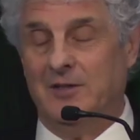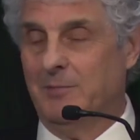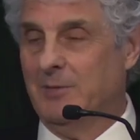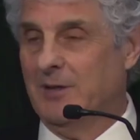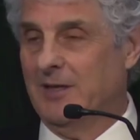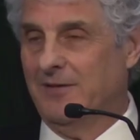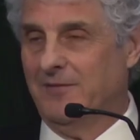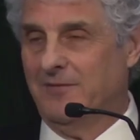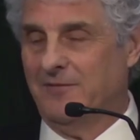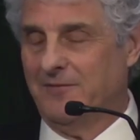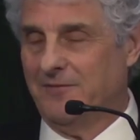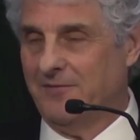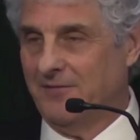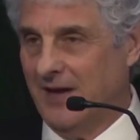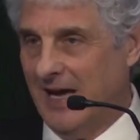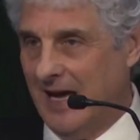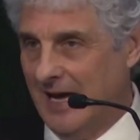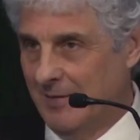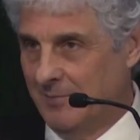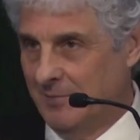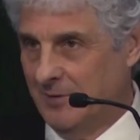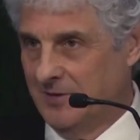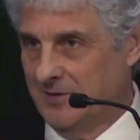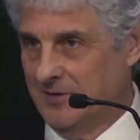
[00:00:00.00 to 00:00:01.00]
Going to be a
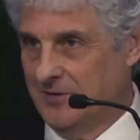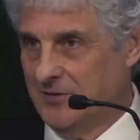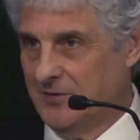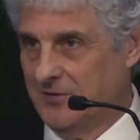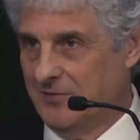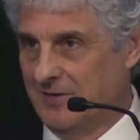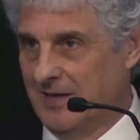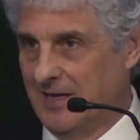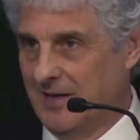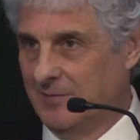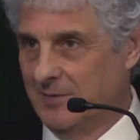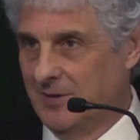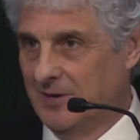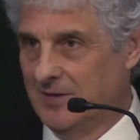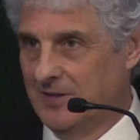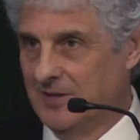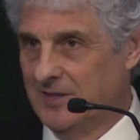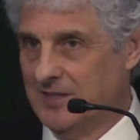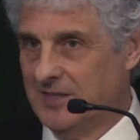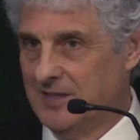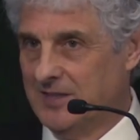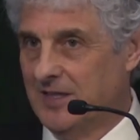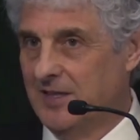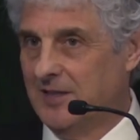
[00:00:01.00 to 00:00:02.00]
fabulous,
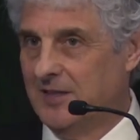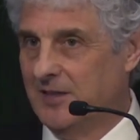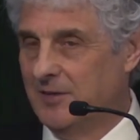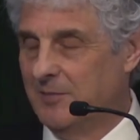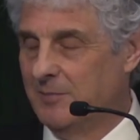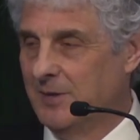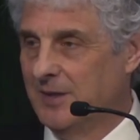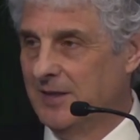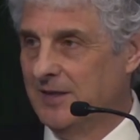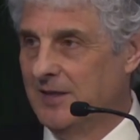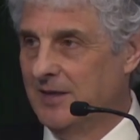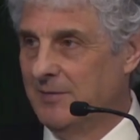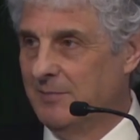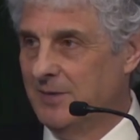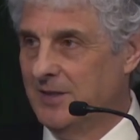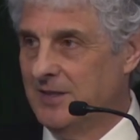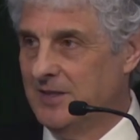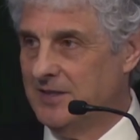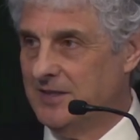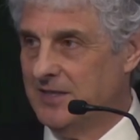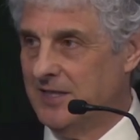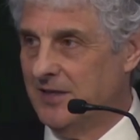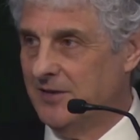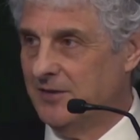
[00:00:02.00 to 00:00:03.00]
fabulous study. But let
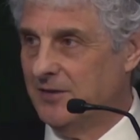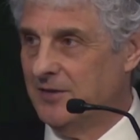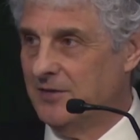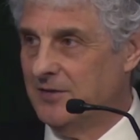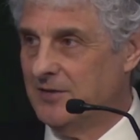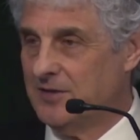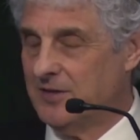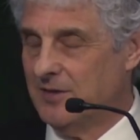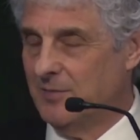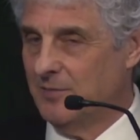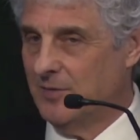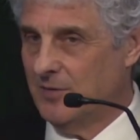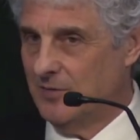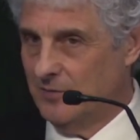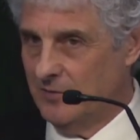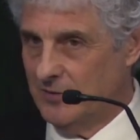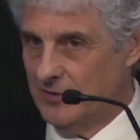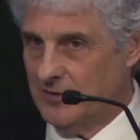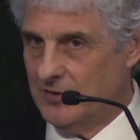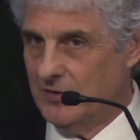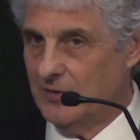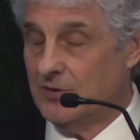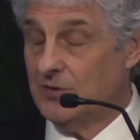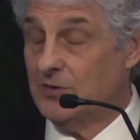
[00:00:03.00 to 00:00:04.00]
me tell you some of the
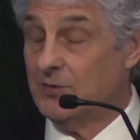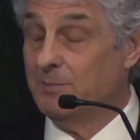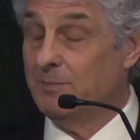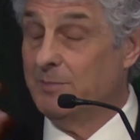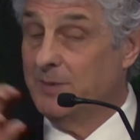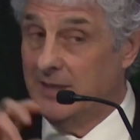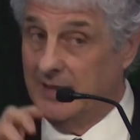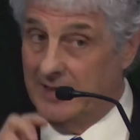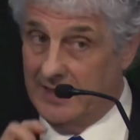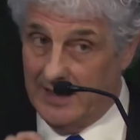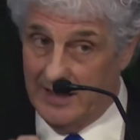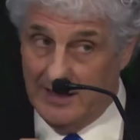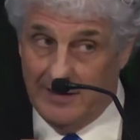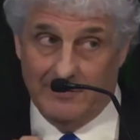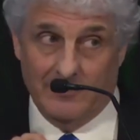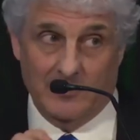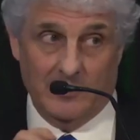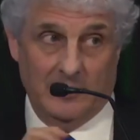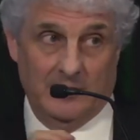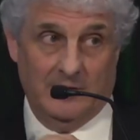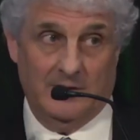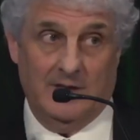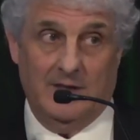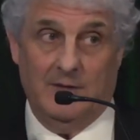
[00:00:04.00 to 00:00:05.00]
research
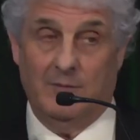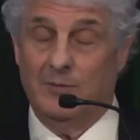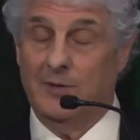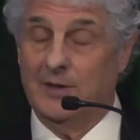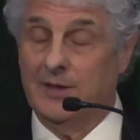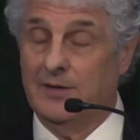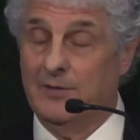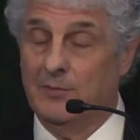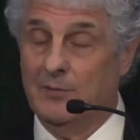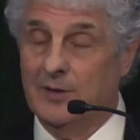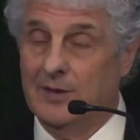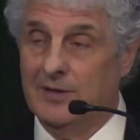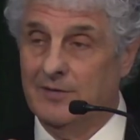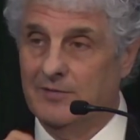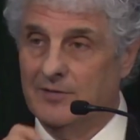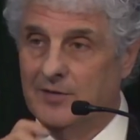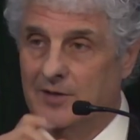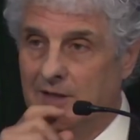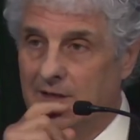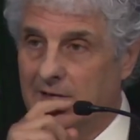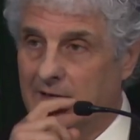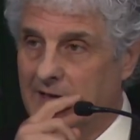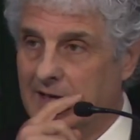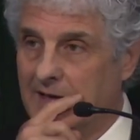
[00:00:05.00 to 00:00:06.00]
behavior that we, we
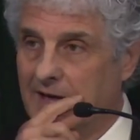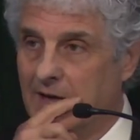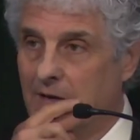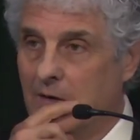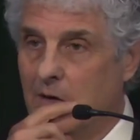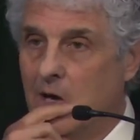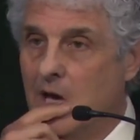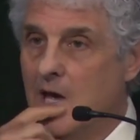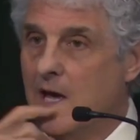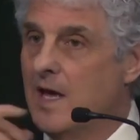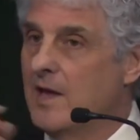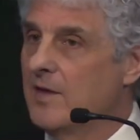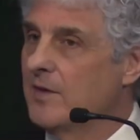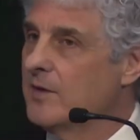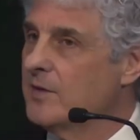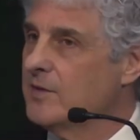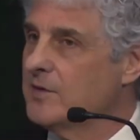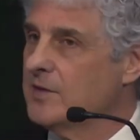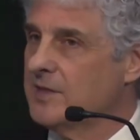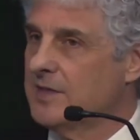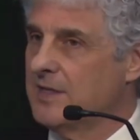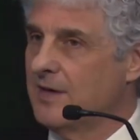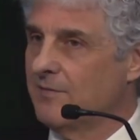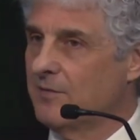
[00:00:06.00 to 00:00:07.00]
have done now.
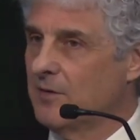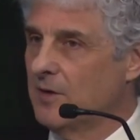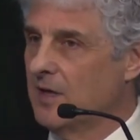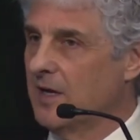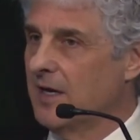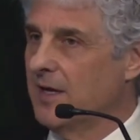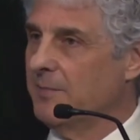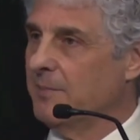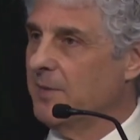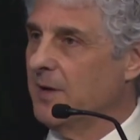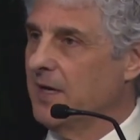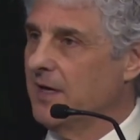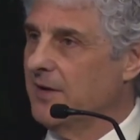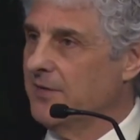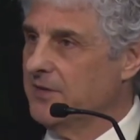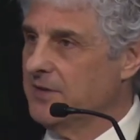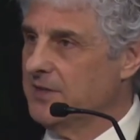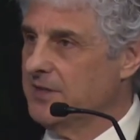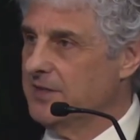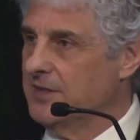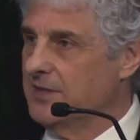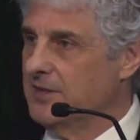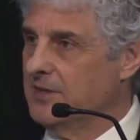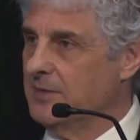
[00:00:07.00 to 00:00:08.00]
There's several
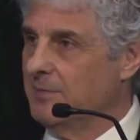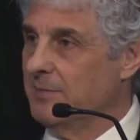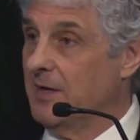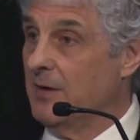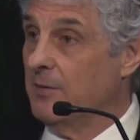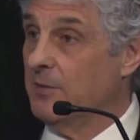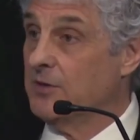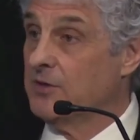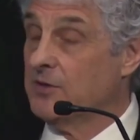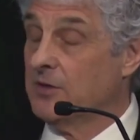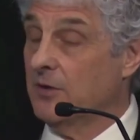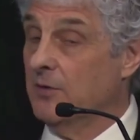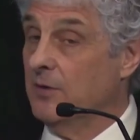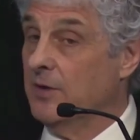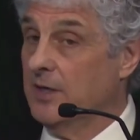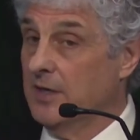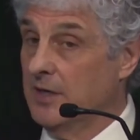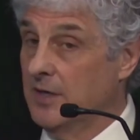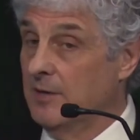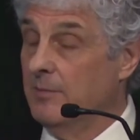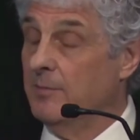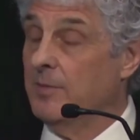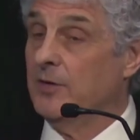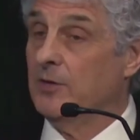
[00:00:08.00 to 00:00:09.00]
hypotheses about what's
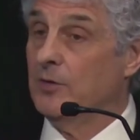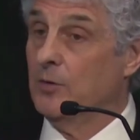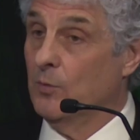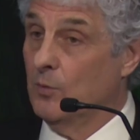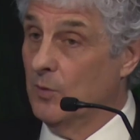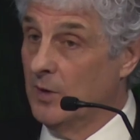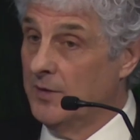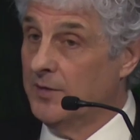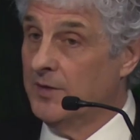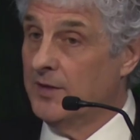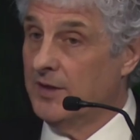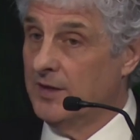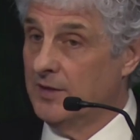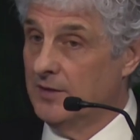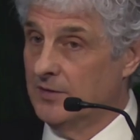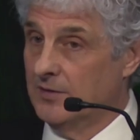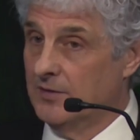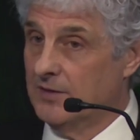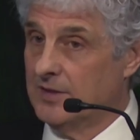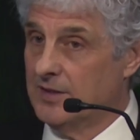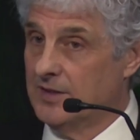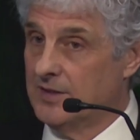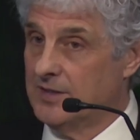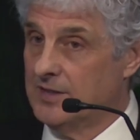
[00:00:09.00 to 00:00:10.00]
going on, but the one thing
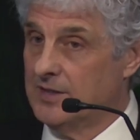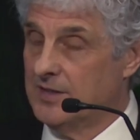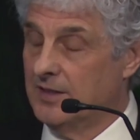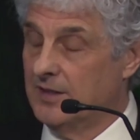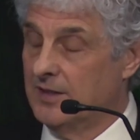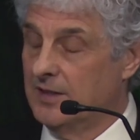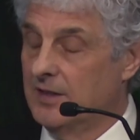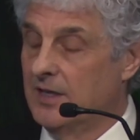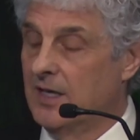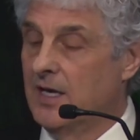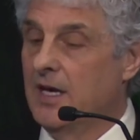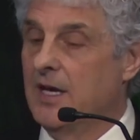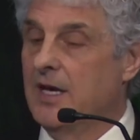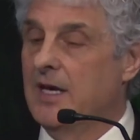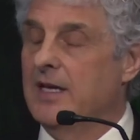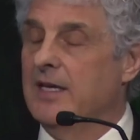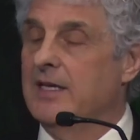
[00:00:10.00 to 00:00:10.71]
you can see